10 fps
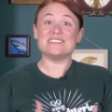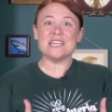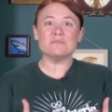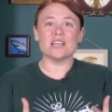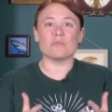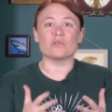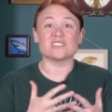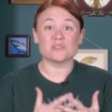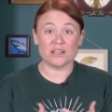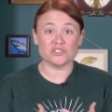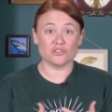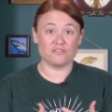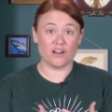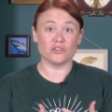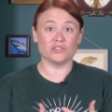teamed up with special
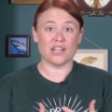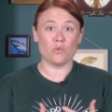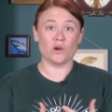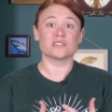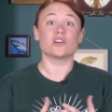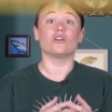fungal networks